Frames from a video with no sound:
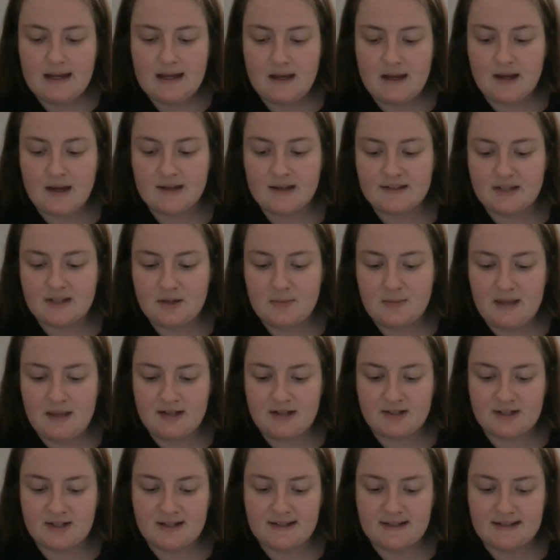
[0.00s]
He also
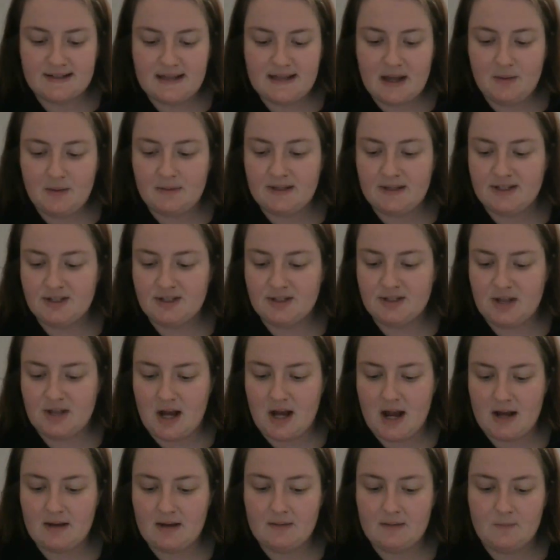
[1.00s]
mentions that with
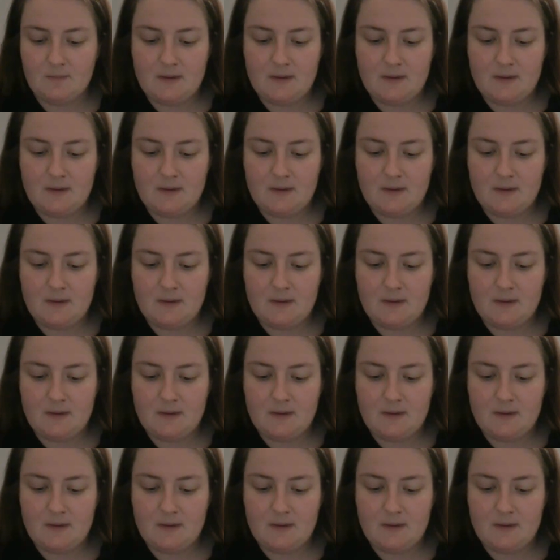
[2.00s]
shock,